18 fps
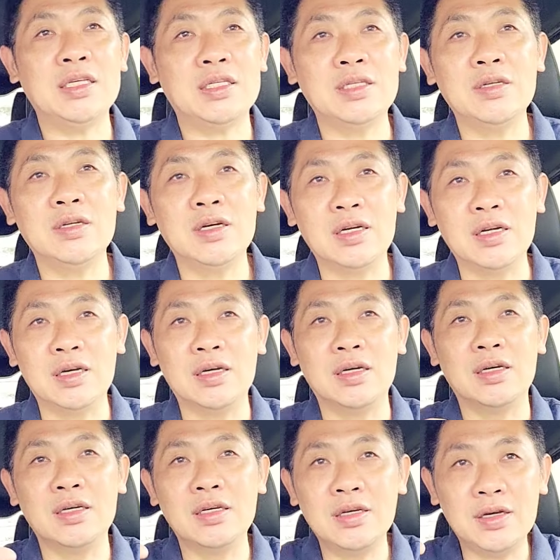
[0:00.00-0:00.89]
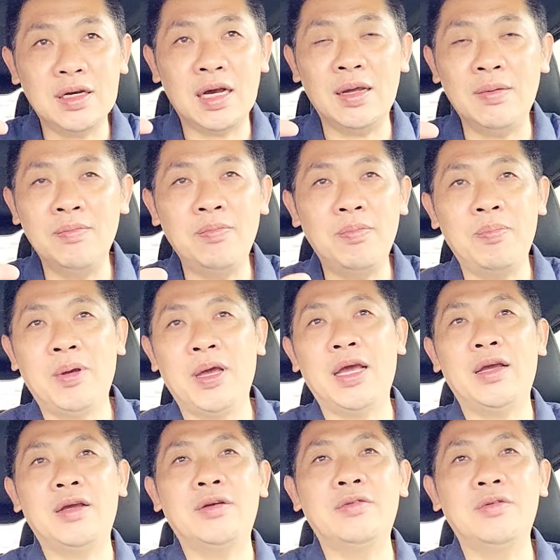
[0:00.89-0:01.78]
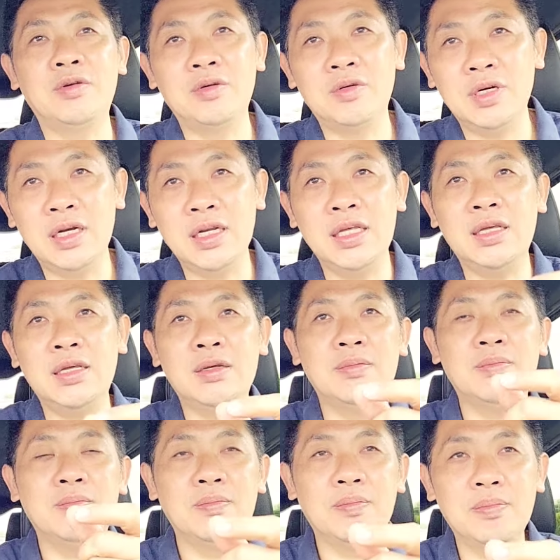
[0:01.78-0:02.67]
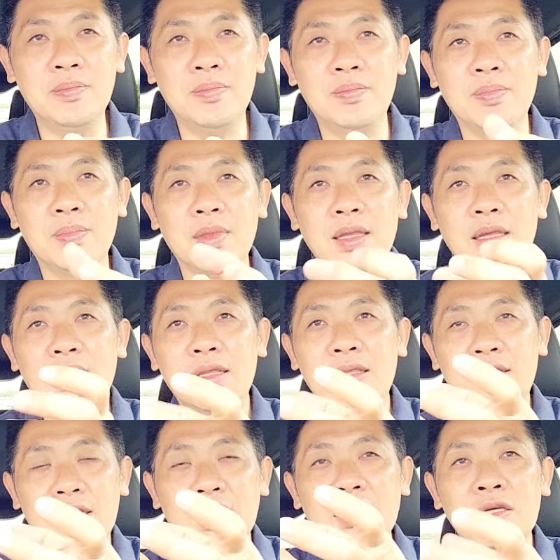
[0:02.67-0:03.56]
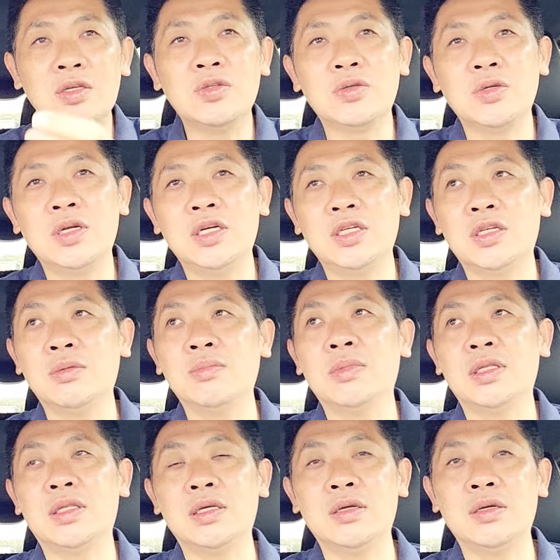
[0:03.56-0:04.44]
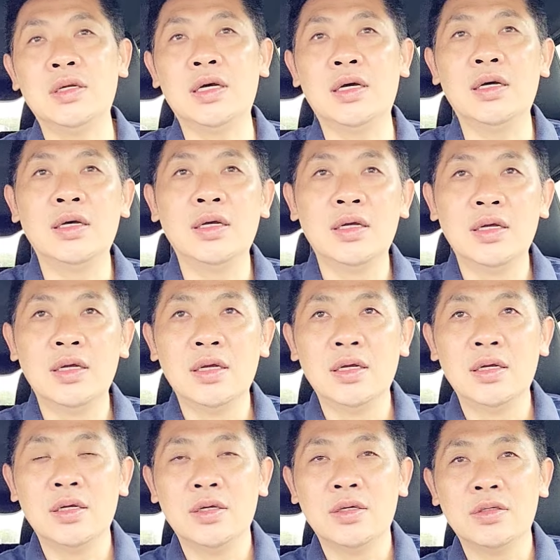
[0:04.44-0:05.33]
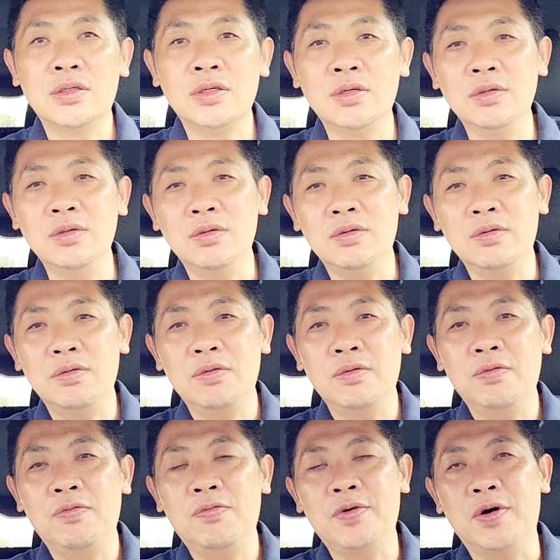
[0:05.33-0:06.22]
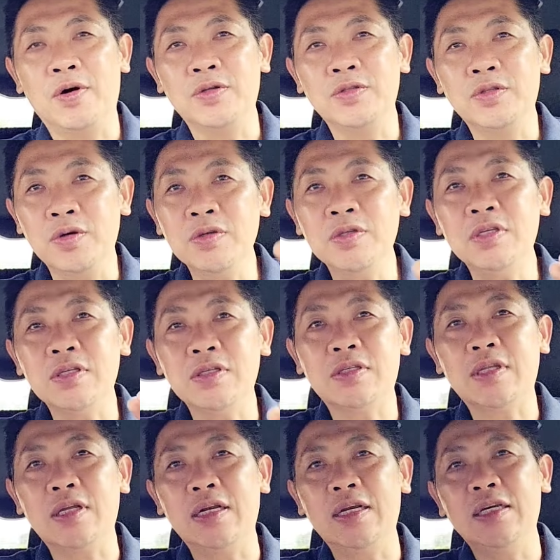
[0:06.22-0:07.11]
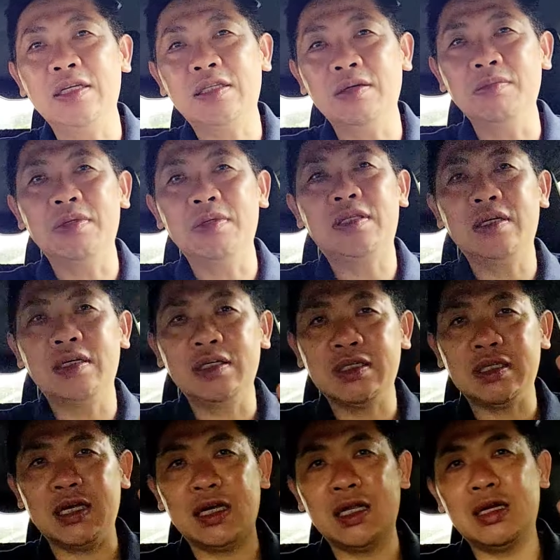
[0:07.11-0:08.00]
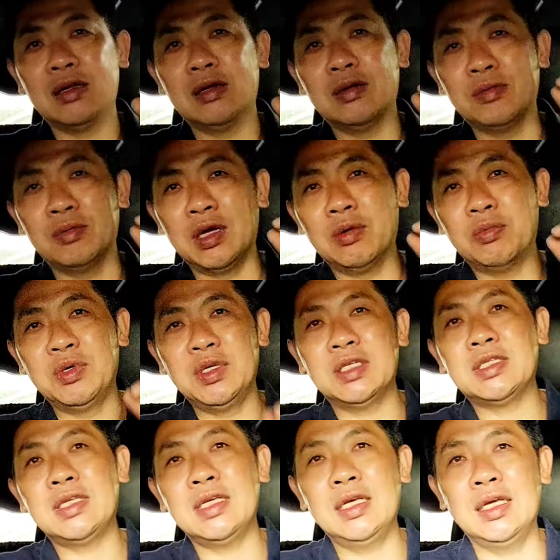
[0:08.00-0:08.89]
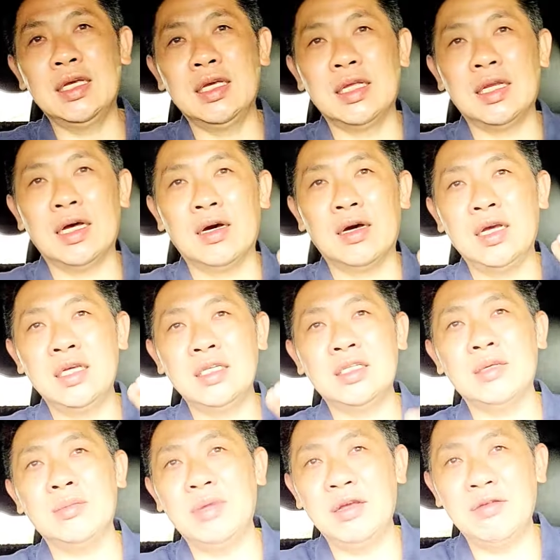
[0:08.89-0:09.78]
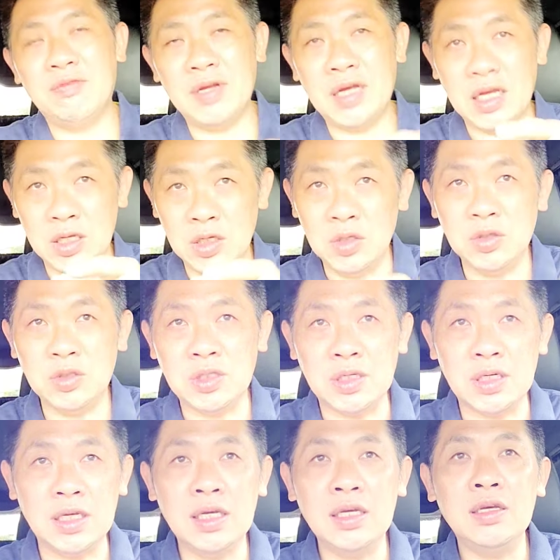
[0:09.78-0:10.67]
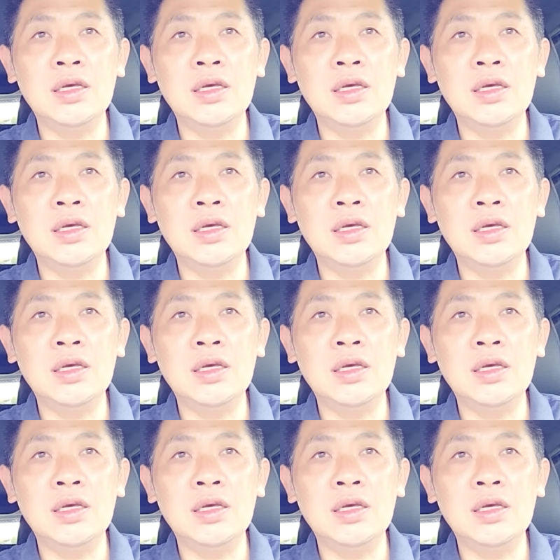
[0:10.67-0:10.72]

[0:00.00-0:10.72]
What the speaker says: you can't pack really thick insulation material. So for those installation materials that where we see in our HDB flat, usually